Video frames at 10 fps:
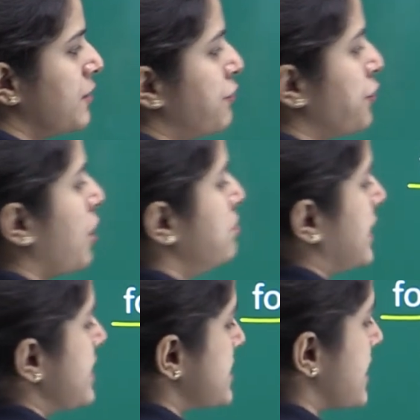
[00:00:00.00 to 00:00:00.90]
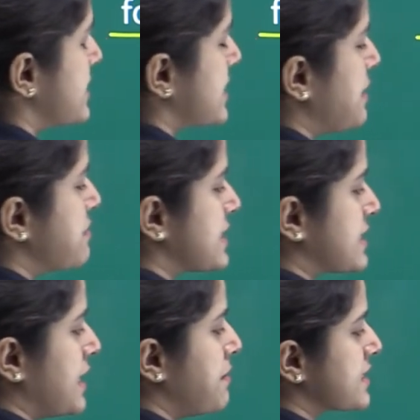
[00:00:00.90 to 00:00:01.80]
From this, a
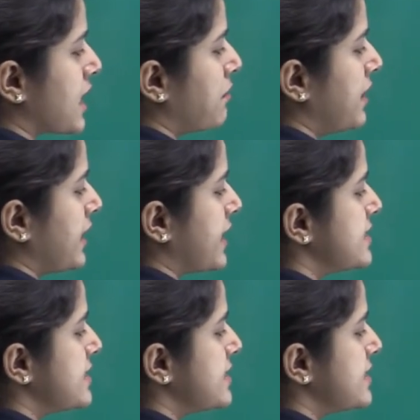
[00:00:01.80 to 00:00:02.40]
steam is coming,